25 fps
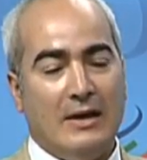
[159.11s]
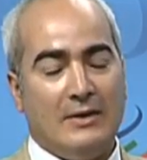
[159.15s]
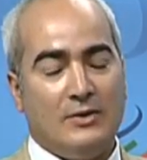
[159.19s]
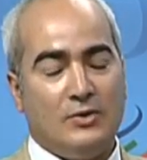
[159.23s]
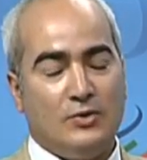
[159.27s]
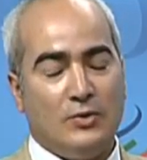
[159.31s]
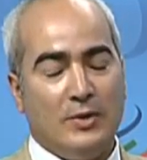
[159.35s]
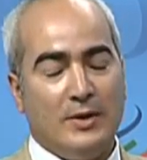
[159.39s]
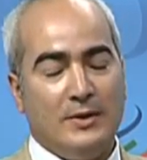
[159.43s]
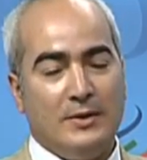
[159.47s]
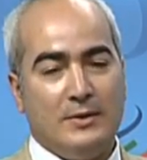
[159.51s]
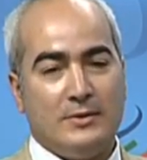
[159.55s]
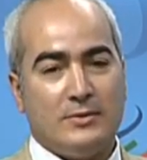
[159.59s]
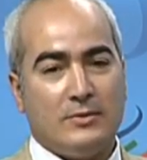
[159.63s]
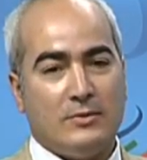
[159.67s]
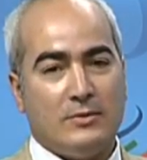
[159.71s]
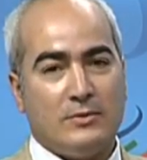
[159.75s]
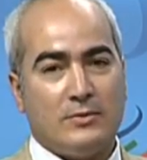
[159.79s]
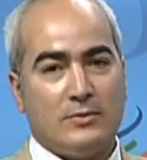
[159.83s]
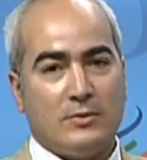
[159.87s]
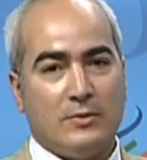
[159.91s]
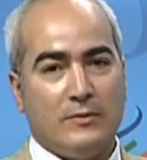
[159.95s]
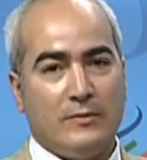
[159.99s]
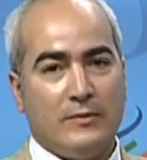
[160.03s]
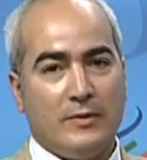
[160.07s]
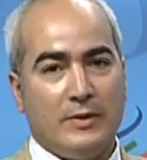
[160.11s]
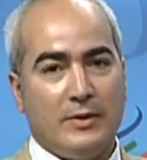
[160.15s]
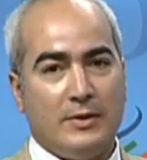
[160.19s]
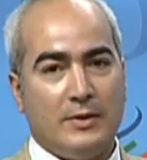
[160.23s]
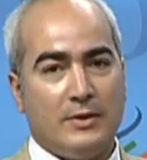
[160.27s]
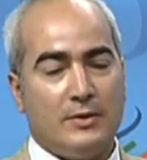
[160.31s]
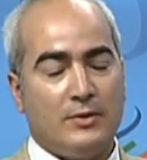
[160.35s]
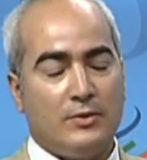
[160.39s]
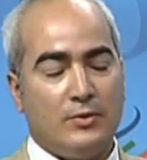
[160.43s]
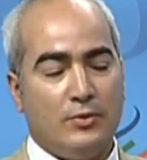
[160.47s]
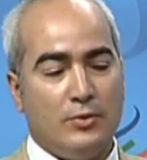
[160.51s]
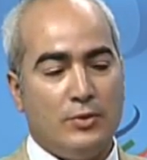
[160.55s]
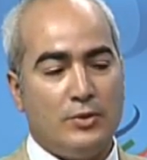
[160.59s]
Trade is also very
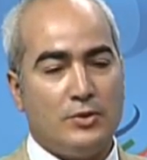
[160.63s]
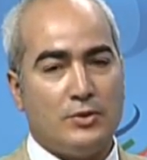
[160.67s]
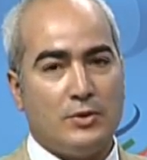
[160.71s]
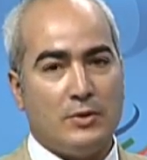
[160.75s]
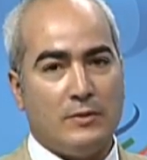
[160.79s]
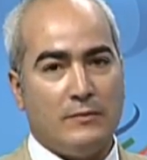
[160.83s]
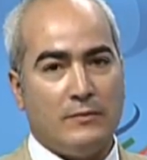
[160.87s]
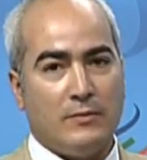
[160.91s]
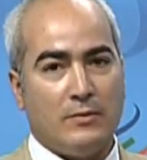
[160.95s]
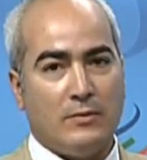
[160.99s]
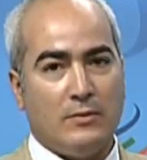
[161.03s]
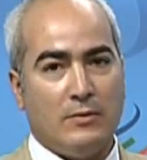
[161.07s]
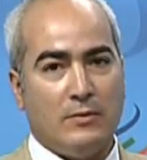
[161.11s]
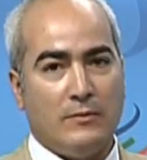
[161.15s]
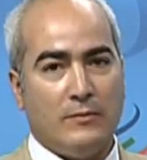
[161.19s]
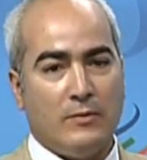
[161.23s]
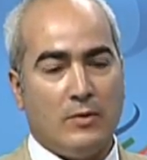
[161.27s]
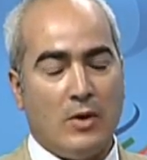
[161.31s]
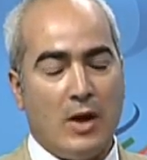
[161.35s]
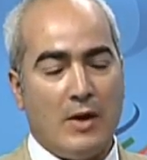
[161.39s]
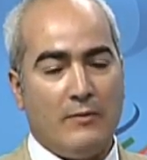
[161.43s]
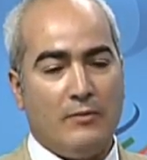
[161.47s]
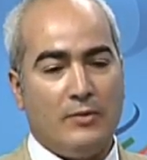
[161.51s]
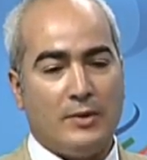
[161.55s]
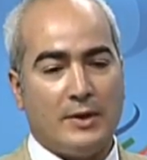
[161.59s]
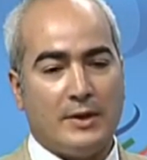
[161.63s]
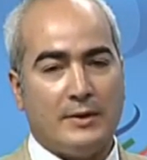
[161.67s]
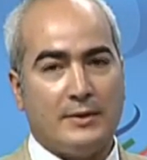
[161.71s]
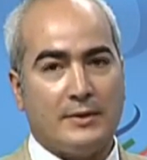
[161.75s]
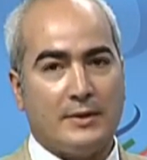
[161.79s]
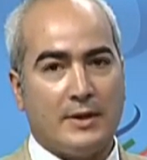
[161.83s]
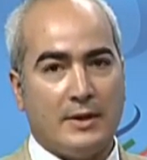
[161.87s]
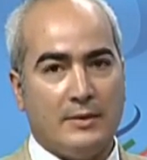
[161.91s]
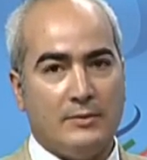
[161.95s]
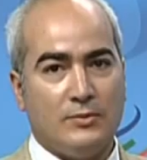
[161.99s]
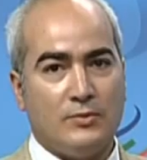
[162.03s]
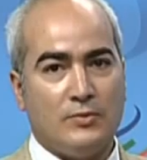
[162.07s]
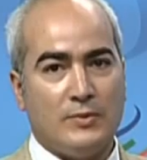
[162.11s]
crucial for African
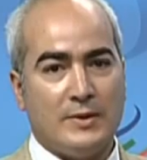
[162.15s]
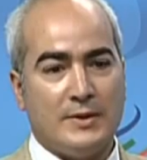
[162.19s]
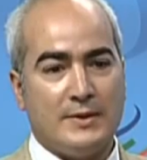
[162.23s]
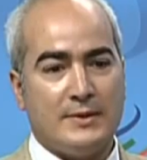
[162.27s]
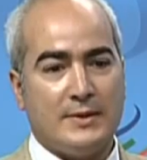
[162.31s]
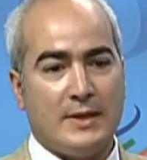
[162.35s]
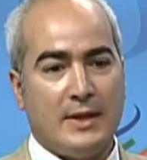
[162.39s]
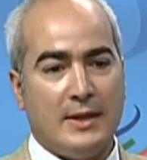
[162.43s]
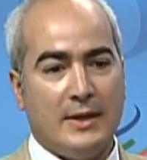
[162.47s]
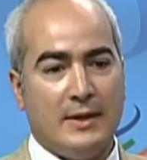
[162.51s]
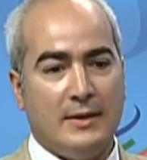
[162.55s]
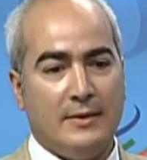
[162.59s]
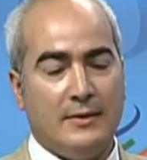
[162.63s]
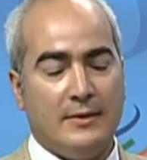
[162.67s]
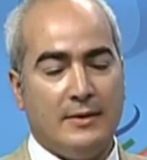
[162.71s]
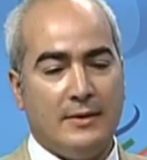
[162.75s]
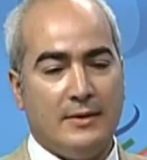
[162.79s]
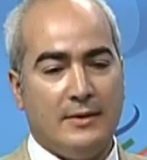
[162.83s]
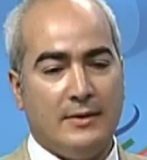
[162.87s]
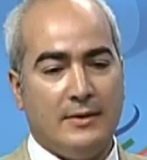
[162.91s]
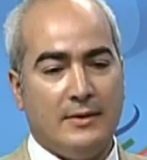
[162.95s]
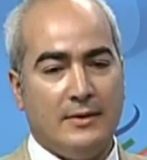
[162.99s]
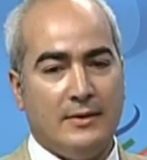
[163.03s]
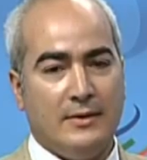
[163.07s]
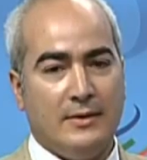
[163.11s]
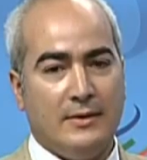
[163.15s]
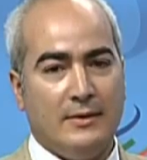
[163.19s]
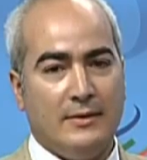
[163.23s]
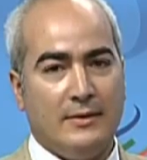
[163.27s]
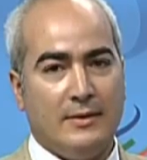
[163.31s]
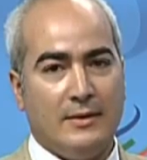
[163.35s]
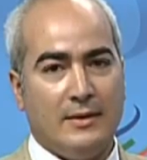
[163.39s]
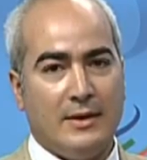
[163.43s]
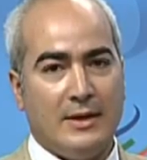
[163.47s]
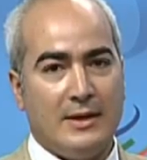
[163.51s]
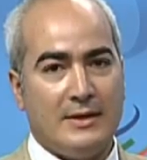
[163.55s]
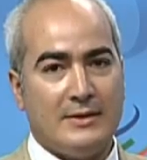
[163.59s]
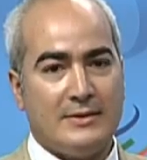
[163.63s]
countries, and in the
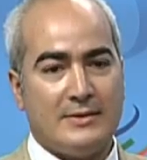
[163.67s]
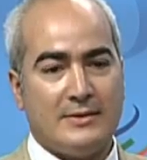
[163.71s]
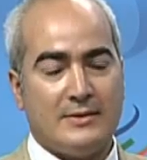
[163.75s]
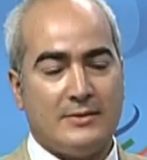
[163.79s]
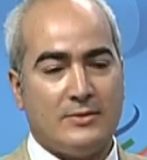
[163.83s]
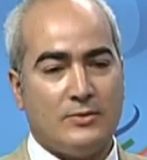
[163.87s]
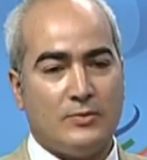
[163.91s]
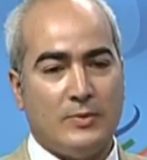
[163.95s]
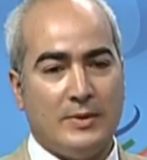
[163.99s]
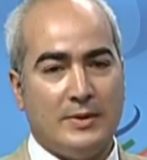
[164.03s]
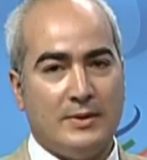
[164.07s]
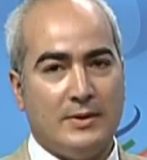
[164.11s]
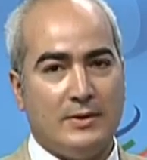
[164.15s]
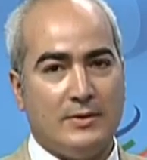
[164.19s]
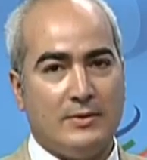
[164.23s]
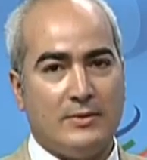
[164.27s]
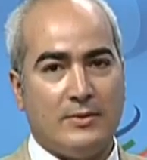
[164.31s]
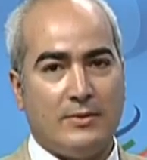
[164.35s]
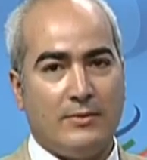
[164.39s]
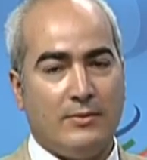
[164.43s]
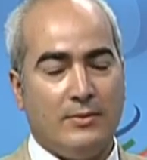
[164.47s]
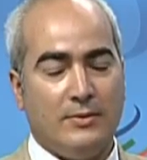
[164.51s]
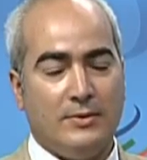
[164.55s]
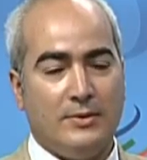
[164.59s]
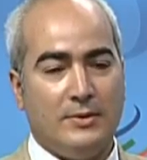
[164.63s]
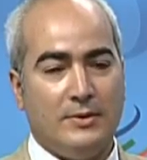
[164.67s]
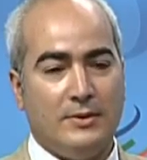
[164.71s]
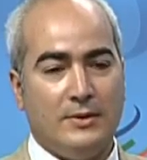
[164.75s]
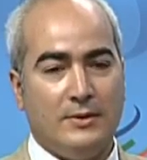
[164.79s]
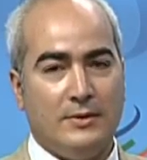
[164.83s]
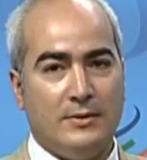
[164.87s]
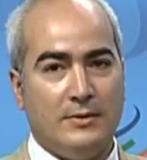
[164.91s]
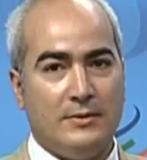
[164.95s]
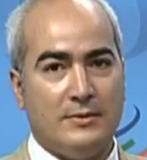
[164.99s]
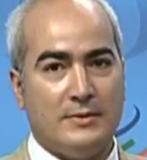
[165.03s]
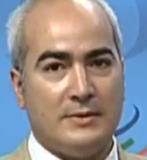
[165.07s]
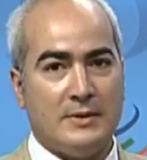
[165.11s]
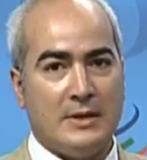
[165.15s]
last 20 to 30
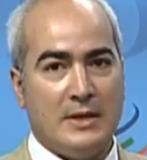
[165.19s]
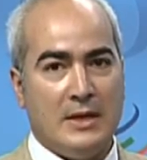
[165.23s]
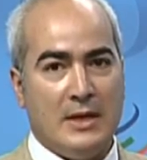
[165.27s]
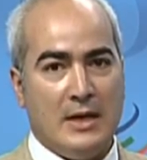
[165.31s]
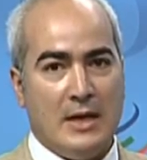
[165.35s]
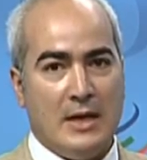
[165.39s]
years,